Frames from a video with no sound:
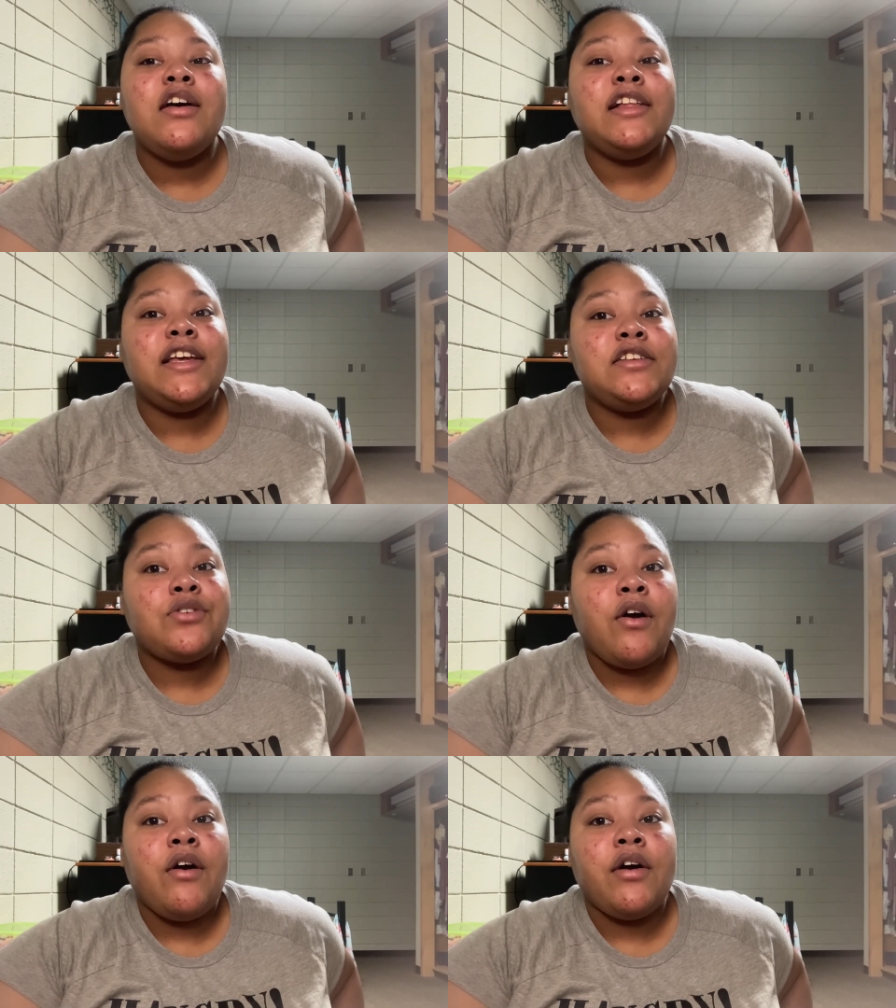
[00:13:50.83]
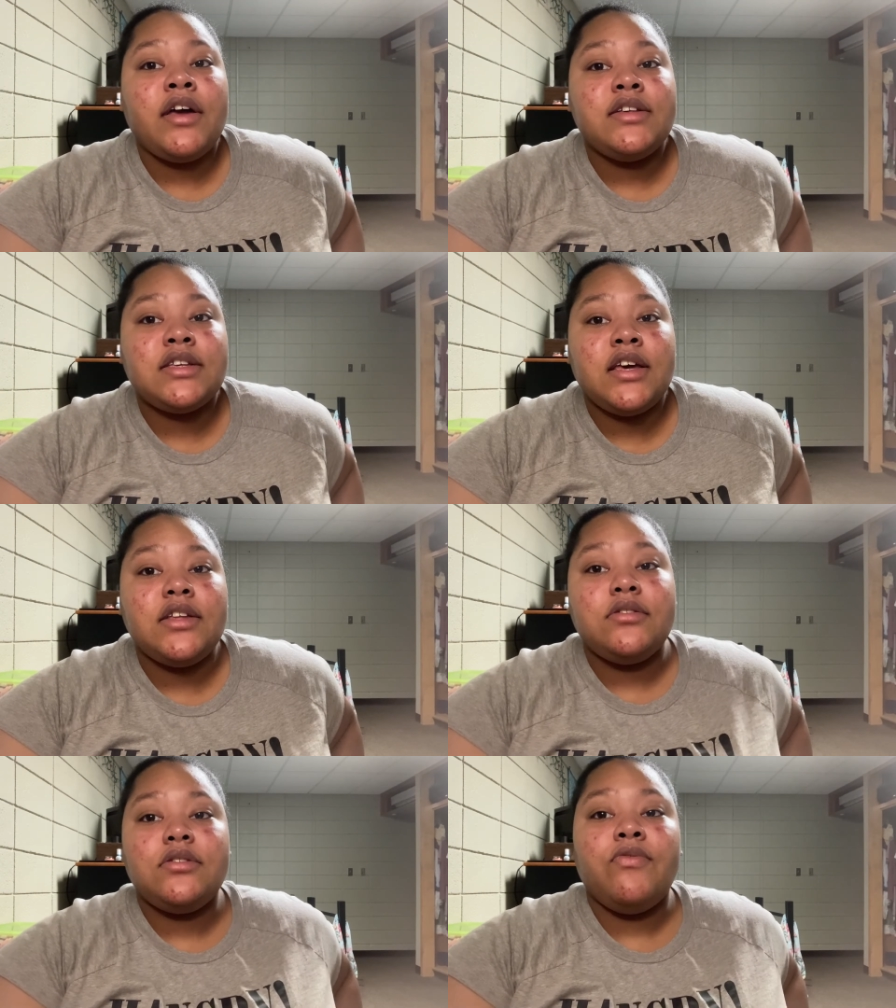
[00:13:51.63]
these are his
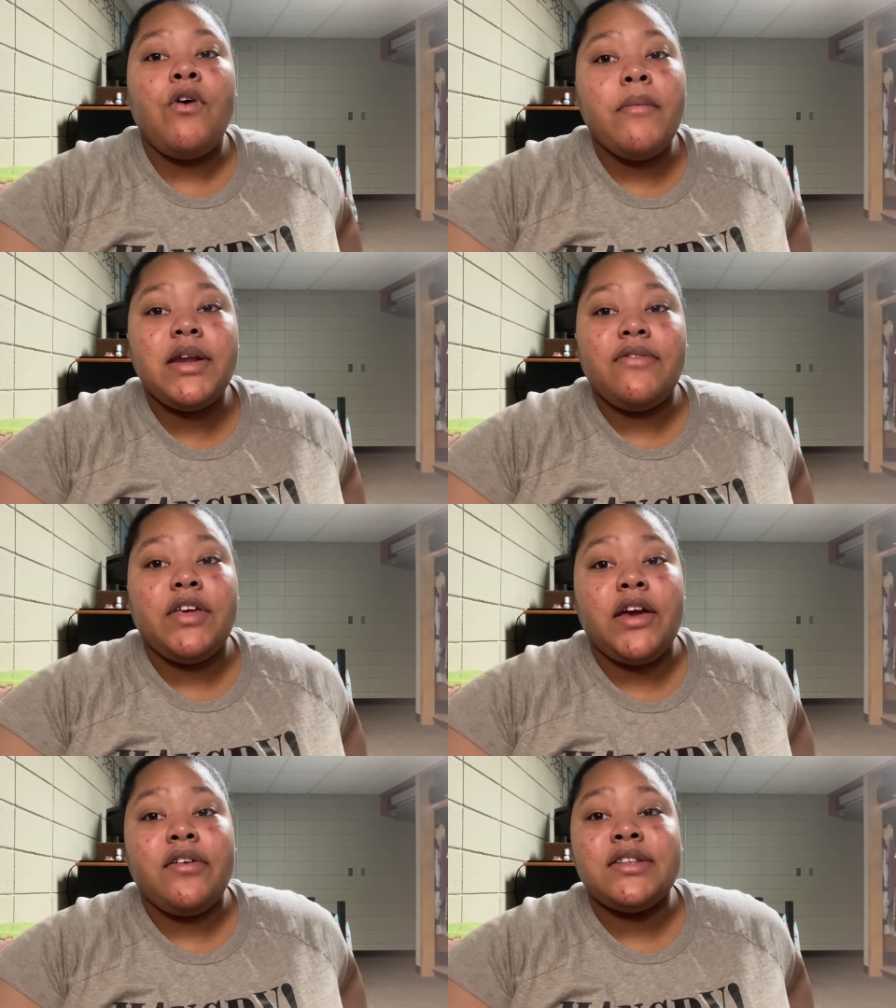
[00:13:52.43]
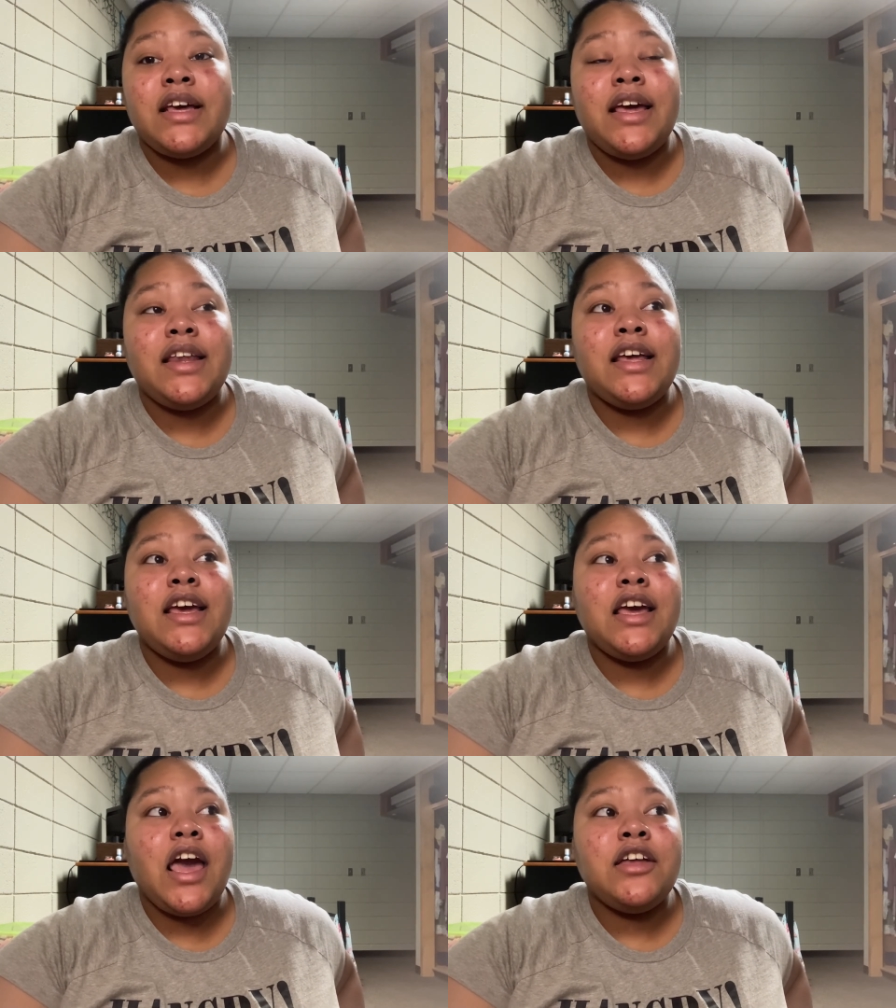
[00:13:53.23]
kids' formative years, and
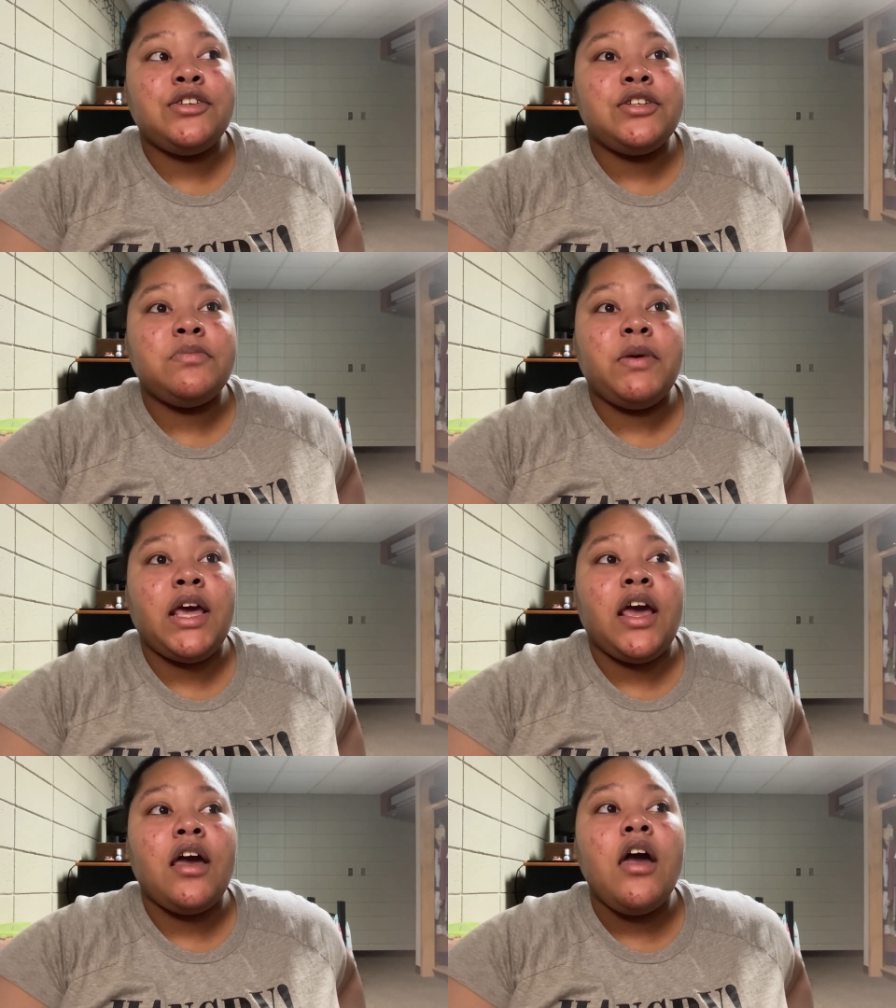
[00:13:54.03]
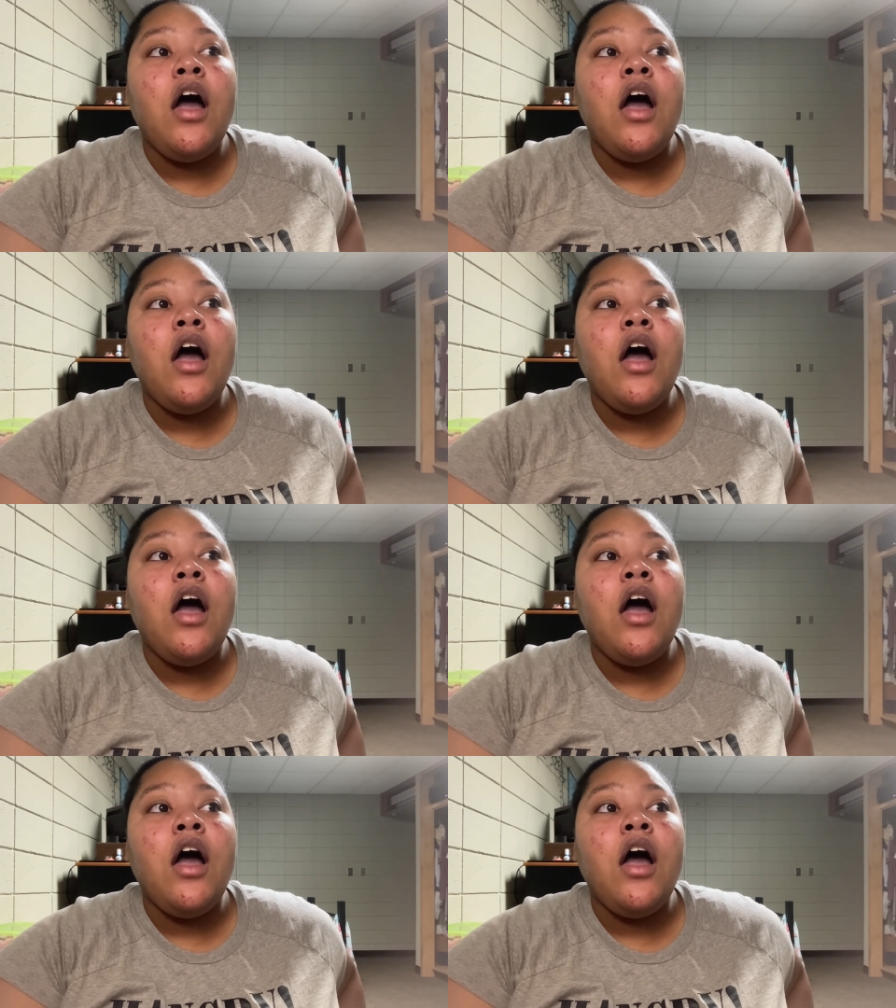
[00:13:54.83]
he can't just be,